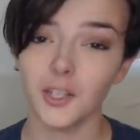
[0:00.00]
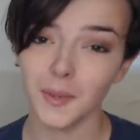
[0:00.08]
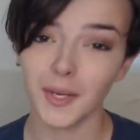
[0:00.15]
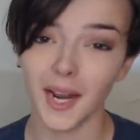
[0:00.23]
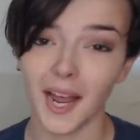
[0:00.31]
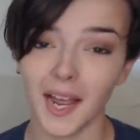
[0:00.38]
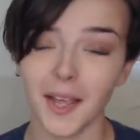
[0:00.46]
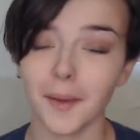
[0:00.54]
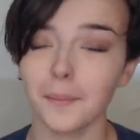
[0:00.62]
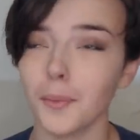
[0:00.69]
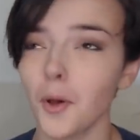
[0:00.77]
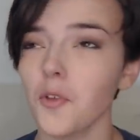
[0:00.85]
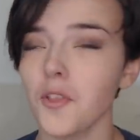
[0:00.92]
and I
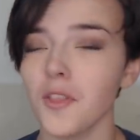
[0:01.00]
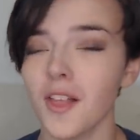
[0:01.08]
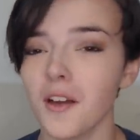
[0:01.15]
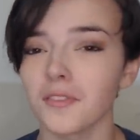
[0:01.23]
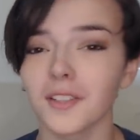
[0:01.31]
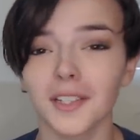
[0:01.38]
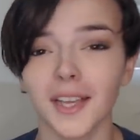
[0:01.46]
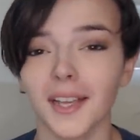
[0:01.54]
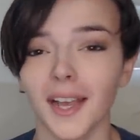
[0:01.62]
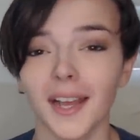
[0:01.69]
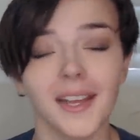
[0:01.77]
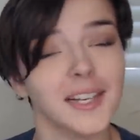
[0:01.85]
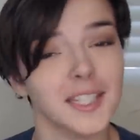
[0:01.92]
both love looking
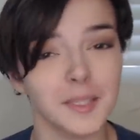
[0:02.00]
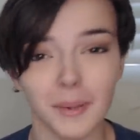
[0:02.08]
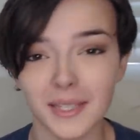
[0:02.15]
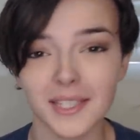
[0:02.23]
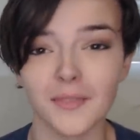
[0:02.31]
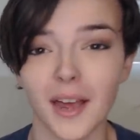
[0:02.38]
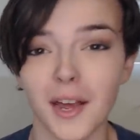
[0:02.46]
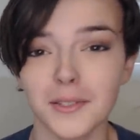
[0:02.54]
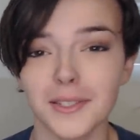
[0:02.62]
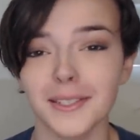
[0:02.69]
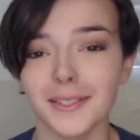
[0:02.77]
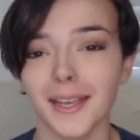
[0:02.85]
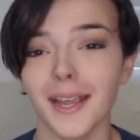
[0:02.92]
at expensive
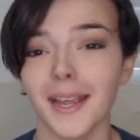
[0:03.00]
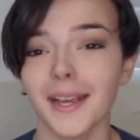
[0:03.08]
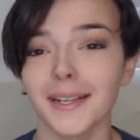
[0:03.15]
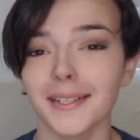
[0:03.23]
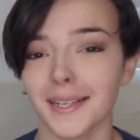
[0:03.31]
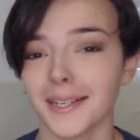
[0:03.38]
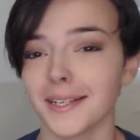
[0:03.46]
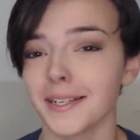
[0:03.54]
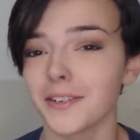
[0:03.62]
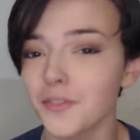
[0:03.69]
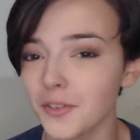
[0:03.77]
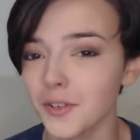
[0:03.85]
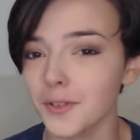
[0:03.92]
houses and Indian
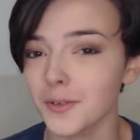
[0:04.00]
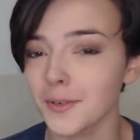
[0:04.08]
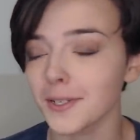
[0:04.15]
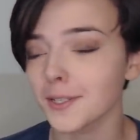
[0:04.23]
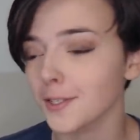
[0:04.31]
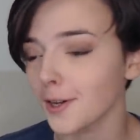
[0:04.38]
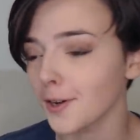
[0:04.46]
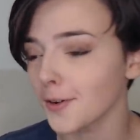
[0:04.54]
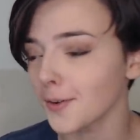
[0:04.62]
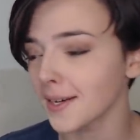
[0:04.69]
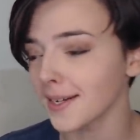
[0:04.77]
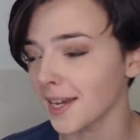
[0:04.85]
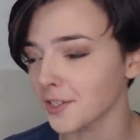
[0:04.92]
food,
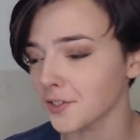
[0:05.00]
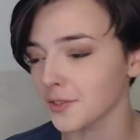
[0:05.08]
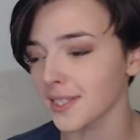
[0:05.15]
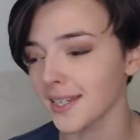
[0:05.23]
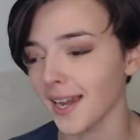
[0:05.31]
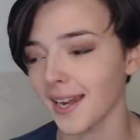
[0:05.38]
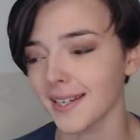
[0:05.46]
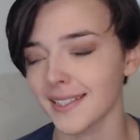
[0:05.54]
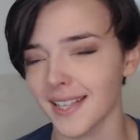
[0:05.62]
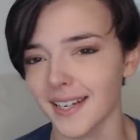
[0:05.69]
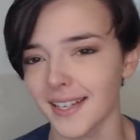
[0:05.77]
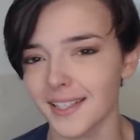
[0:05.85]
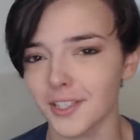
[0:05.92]
so naturally I
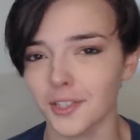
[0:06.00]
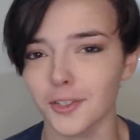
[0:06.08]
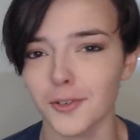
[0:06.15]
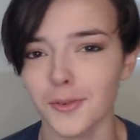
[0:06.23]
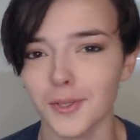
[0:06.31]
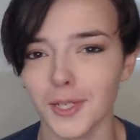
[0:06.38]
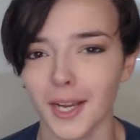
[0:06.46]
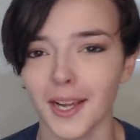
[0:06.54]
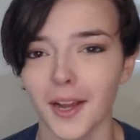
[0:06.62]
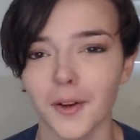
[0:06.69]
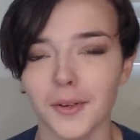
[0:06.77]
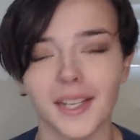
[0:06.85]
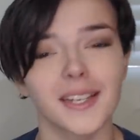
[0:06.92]
decided to check
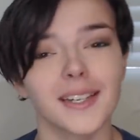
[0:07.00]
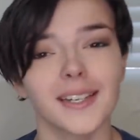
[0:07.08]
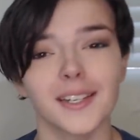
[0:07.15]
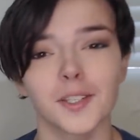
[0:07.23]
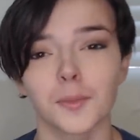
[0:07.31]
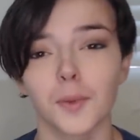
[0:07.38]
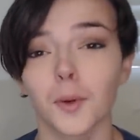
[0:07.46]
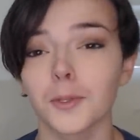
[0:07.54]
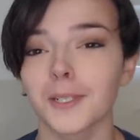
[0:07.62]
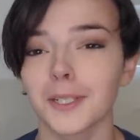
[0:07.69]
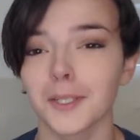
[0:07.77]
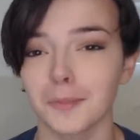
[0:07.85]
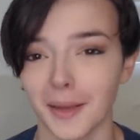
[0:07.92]
out India's most
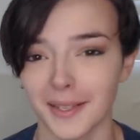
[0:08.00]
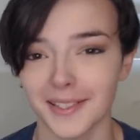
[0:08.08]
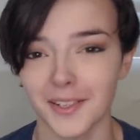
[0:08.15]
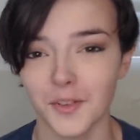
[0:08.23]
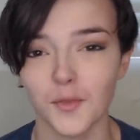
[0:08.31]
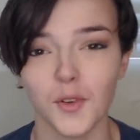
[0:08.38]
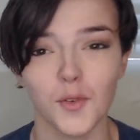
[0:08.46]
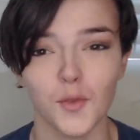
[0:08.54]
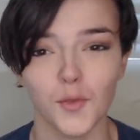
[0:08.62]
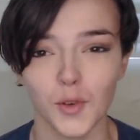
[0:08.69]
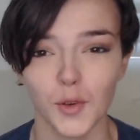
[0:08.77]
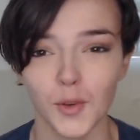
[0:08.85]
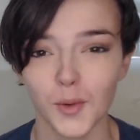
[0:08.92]
expensive
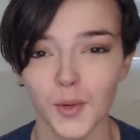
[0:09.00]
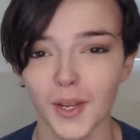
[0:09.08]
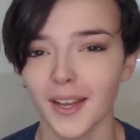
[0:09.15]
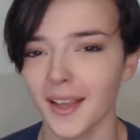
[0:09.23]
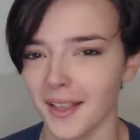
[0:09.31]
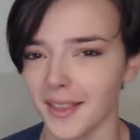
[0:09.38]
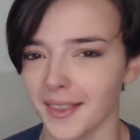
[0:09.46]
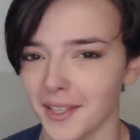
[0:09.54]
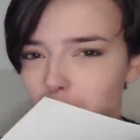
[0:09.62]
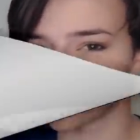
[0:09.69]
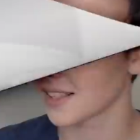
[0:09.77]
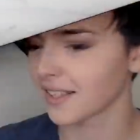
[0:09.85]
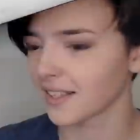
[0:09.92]
food. Let's
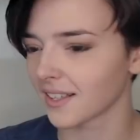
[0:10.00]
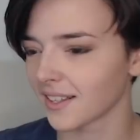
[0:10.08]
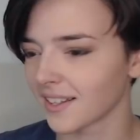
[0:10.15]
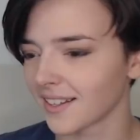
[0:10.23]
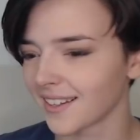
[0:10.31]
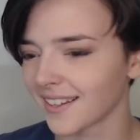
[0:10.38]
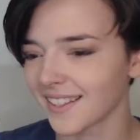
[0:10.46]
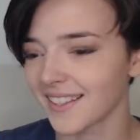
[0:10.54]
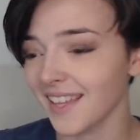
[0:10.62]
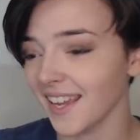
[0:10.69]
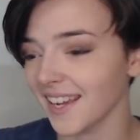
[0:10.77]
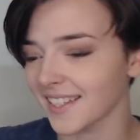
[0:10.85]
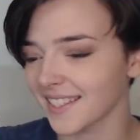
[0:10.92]
watch. To Fast ten.
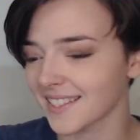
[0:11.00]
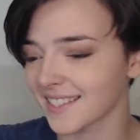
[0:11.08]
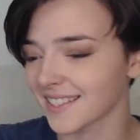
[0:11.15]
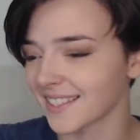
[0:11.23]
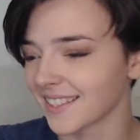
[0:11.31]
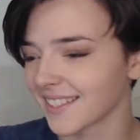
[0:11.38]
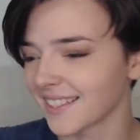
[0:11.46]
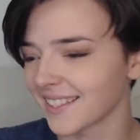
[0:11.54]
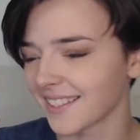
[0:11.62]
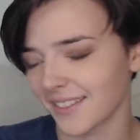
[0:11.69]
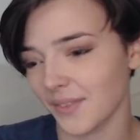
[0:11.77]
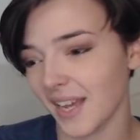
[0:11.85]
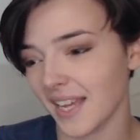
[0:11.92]
Thanks.
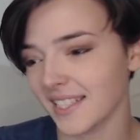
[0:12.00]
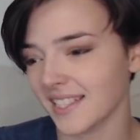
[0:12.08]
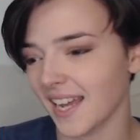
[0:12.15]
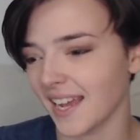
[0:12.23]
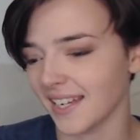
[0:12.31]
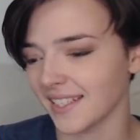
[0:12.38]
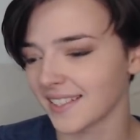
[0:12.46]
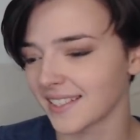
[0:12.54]
Fast ten.